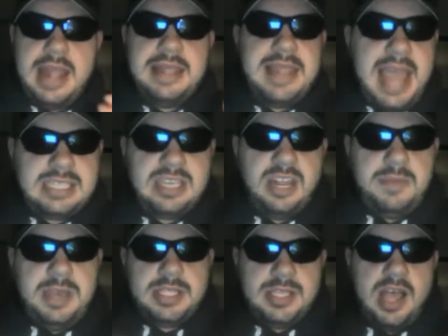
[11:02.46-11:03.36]
And that's
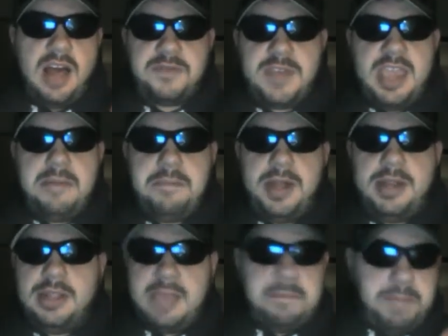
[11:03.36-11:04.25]
going to be a tough game,
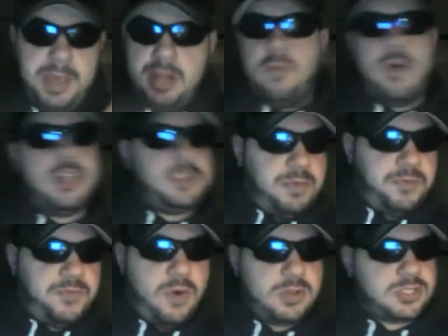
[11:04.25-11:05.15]
but they beat them once
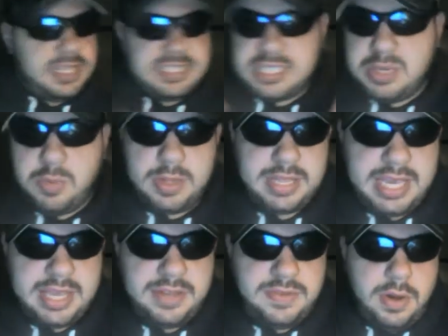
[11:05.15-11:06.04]
before, so let's see what
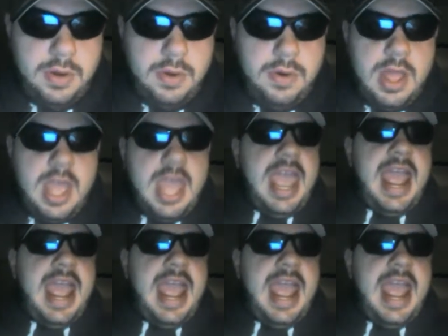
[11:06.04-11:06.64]
they can do.